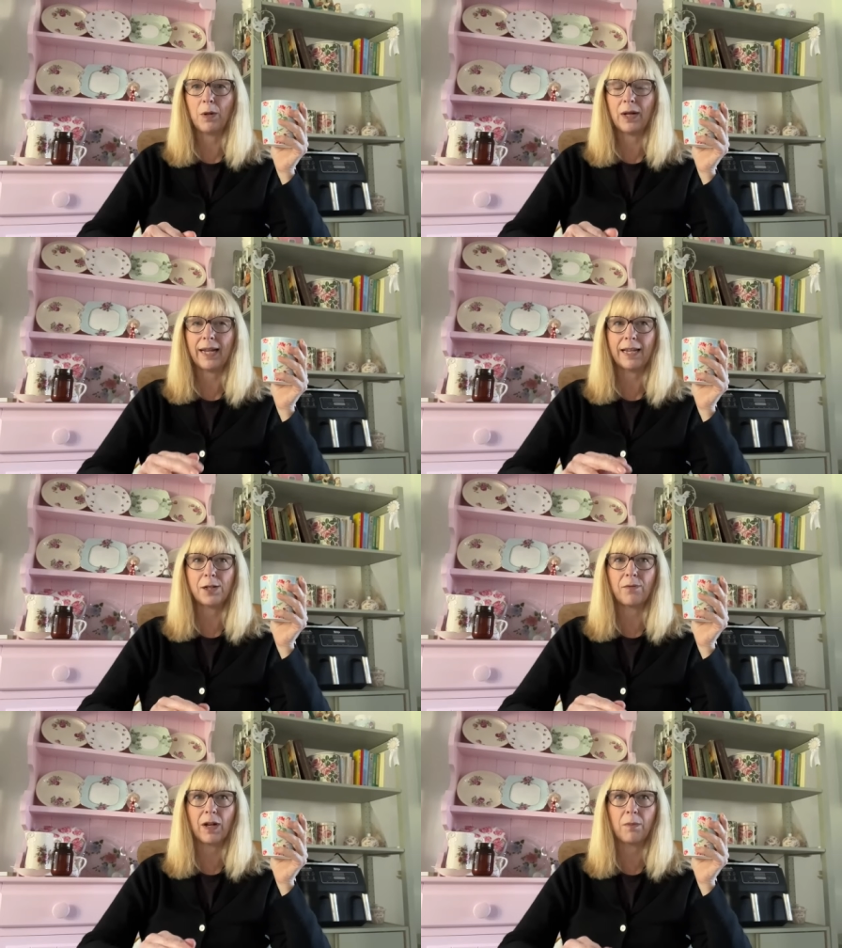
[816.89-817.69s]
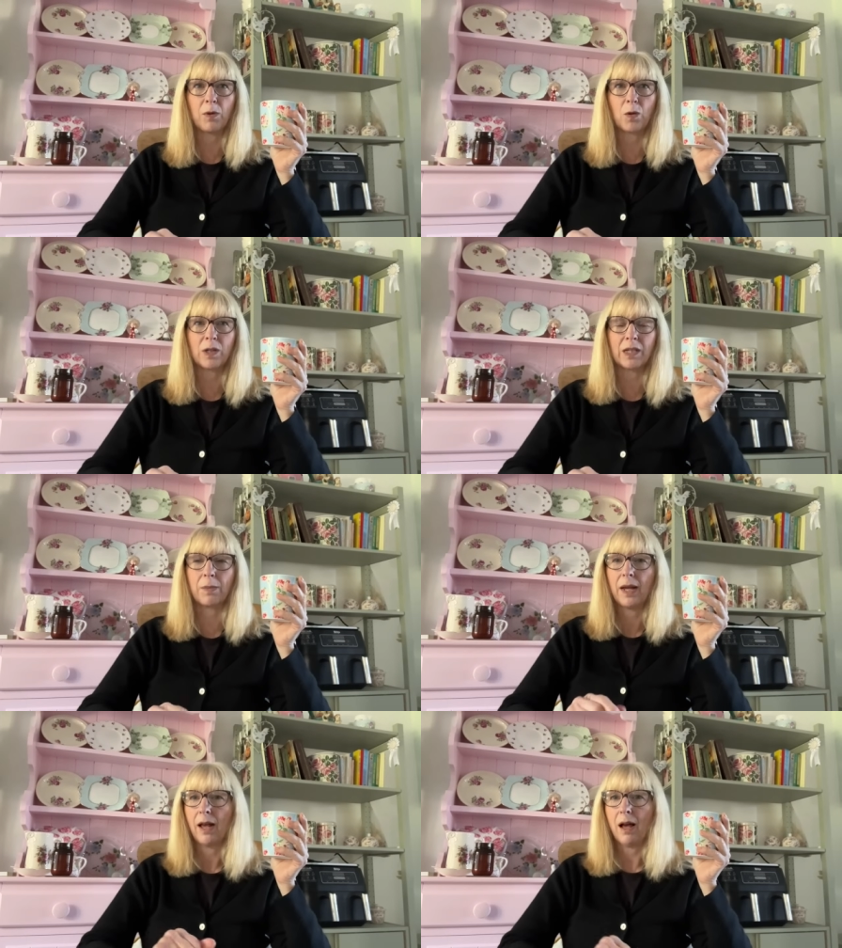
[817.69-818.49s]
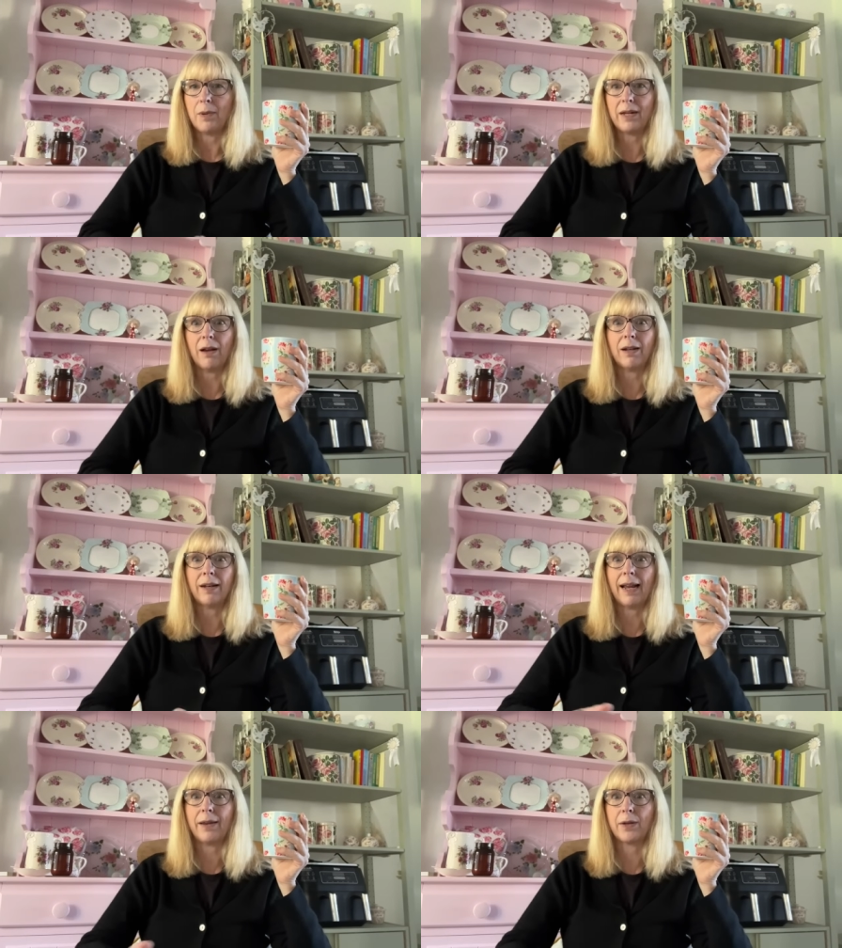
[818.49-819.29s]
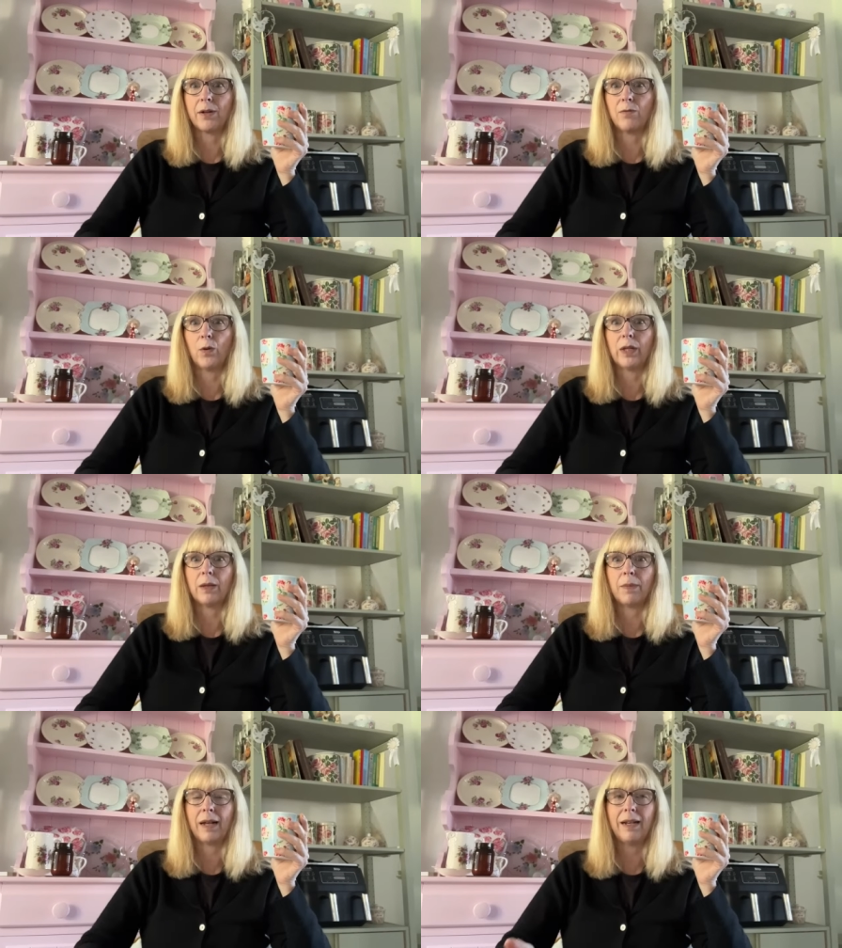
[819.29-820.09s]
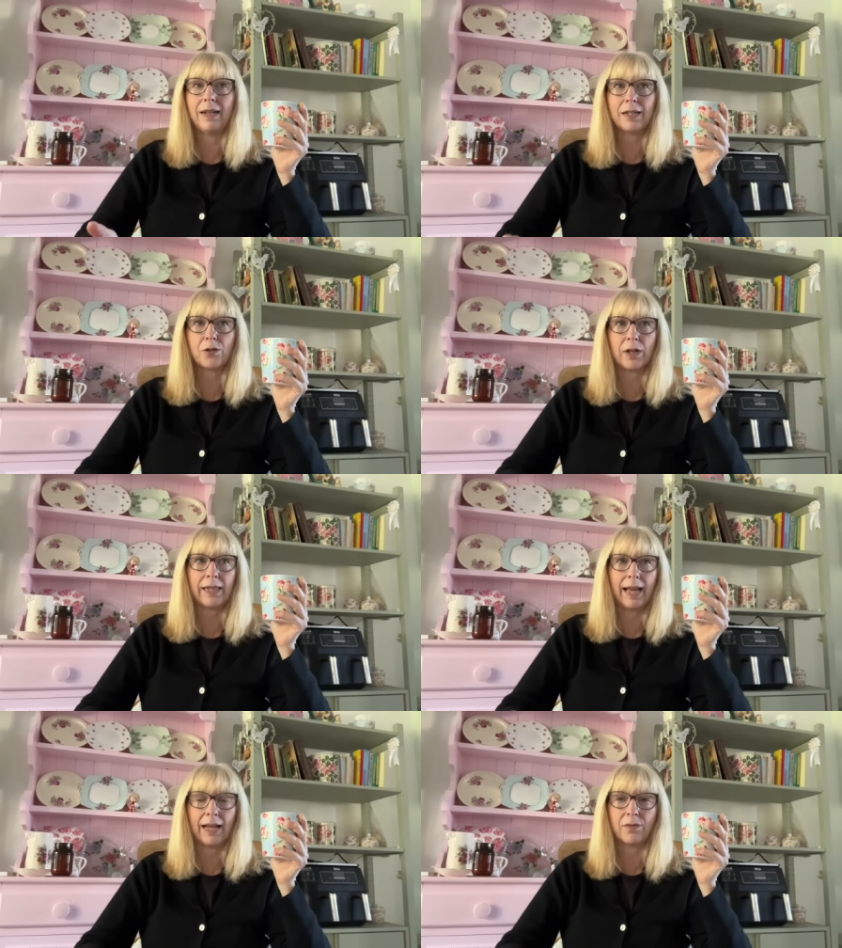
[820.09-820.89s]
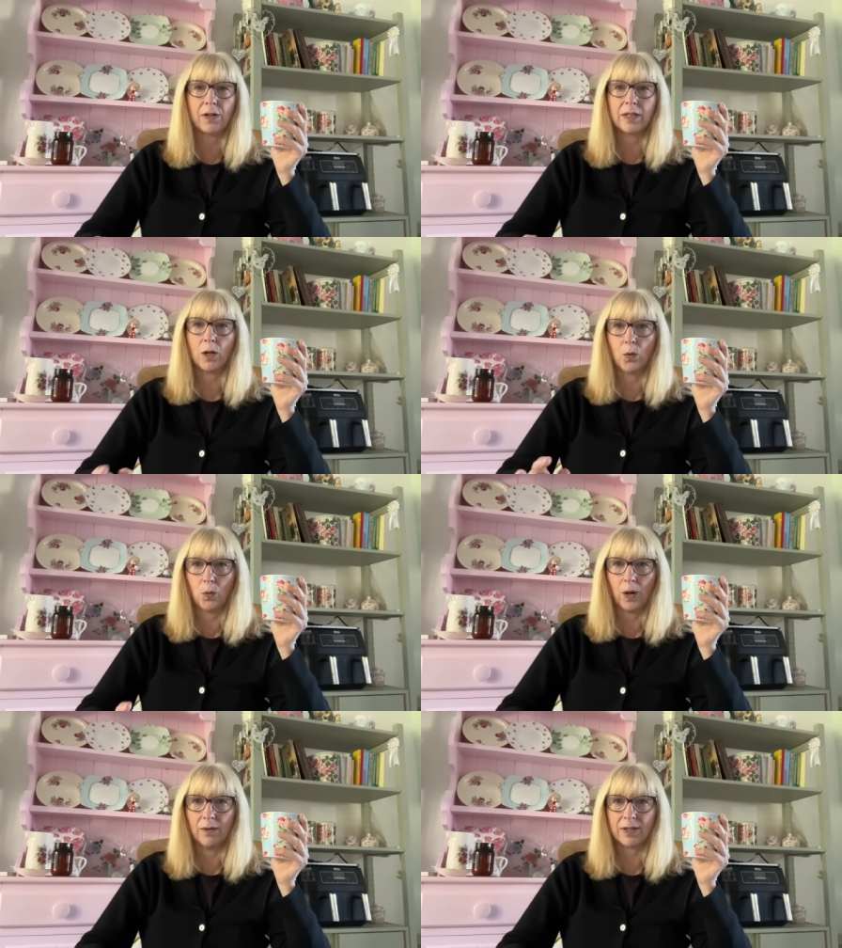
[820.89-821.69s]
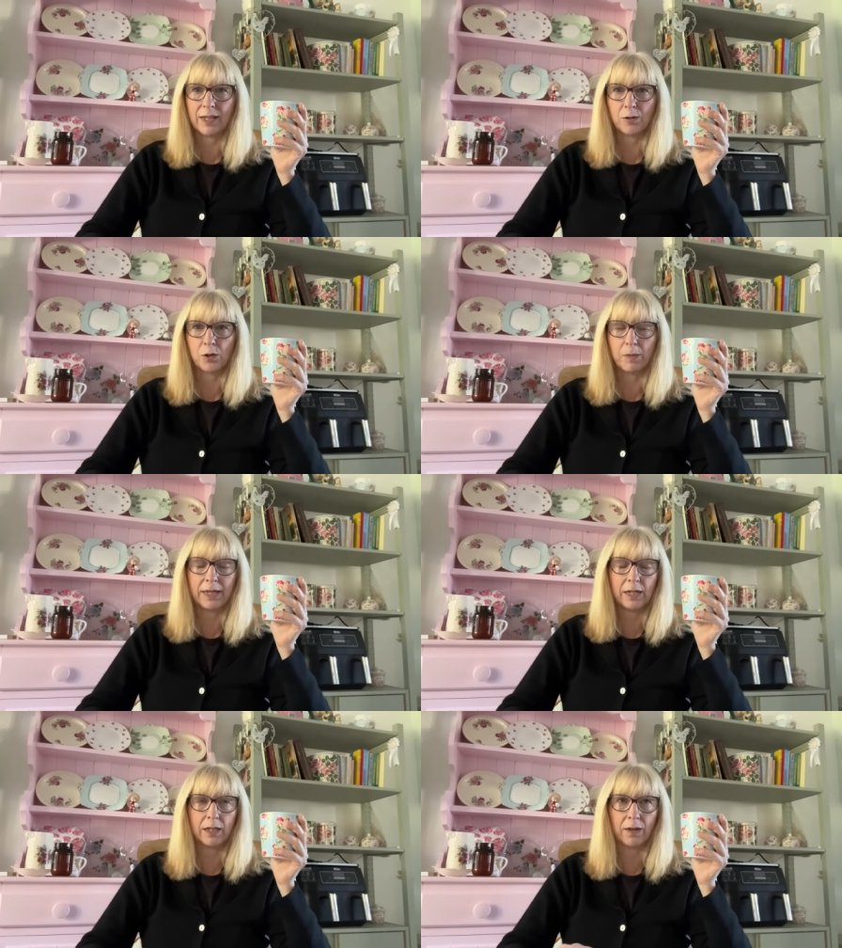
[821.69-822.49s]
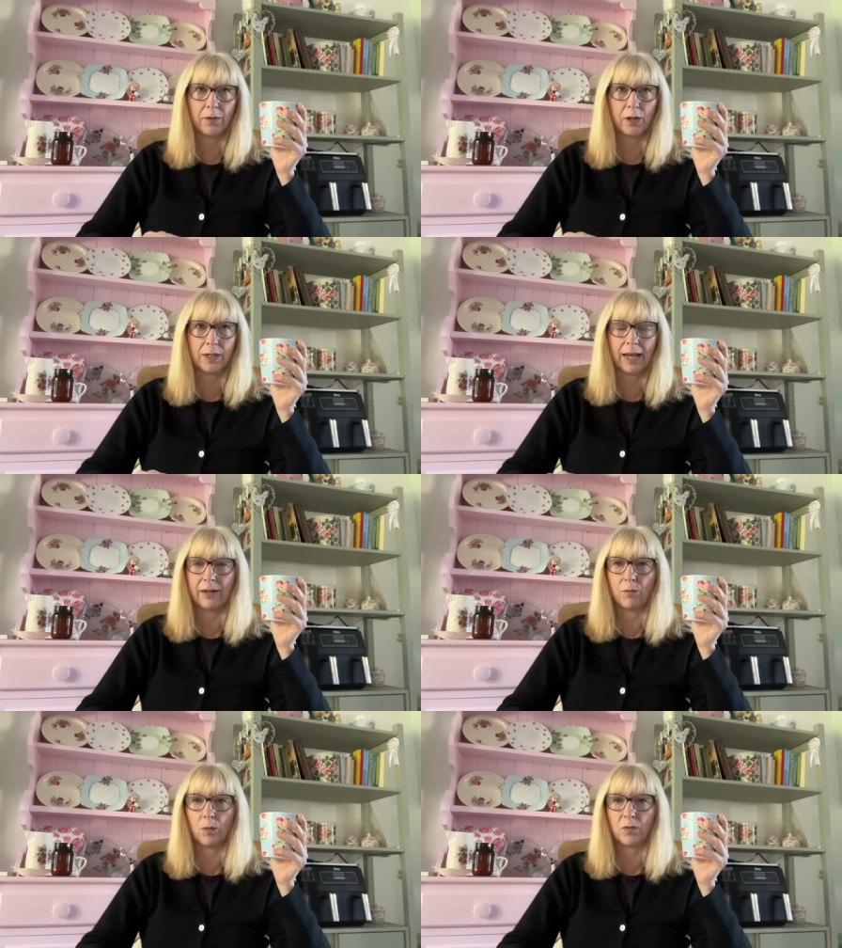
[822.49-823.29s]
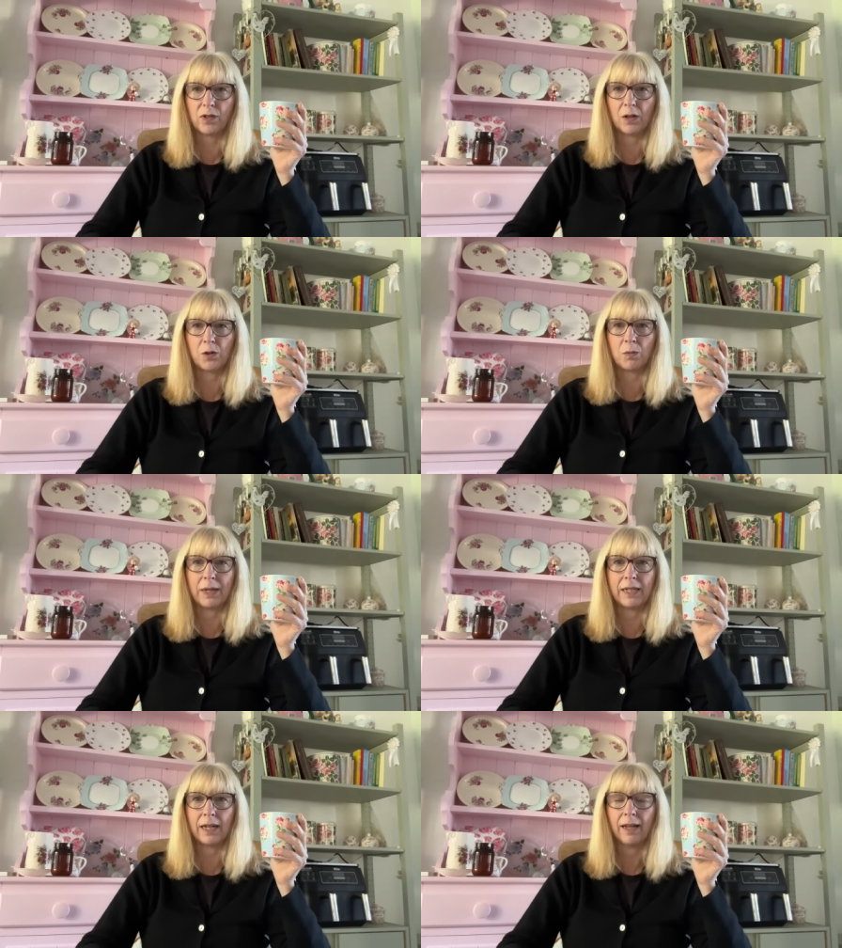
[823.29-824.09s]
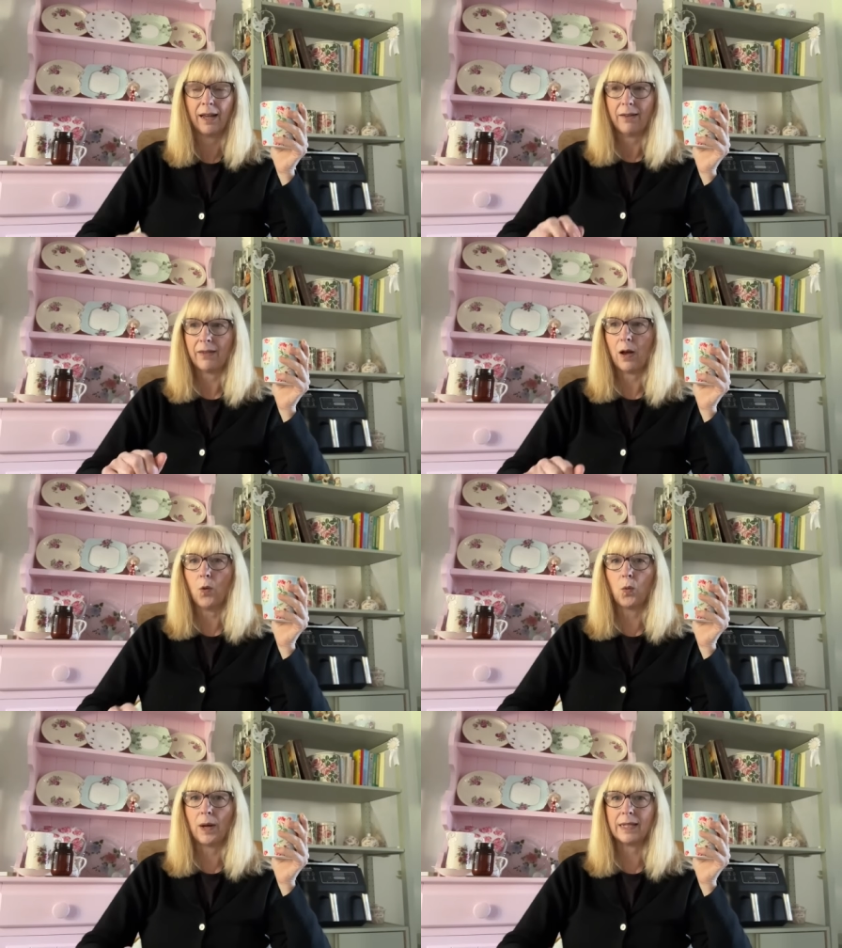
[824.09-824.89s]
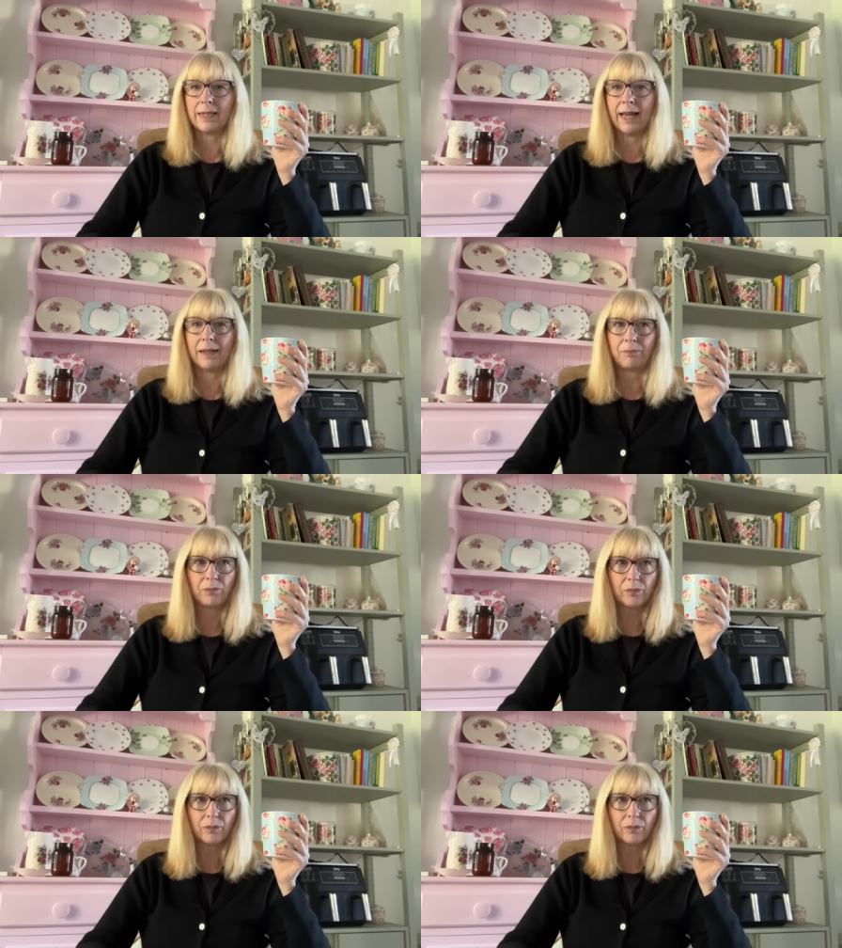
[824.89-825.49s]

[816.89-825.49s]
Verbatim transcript: And in case you haven't come across them, I mean, I don't know how you could avoid them. They're literally, the adverts are all over social media, so if you use any form of social media, they're always there.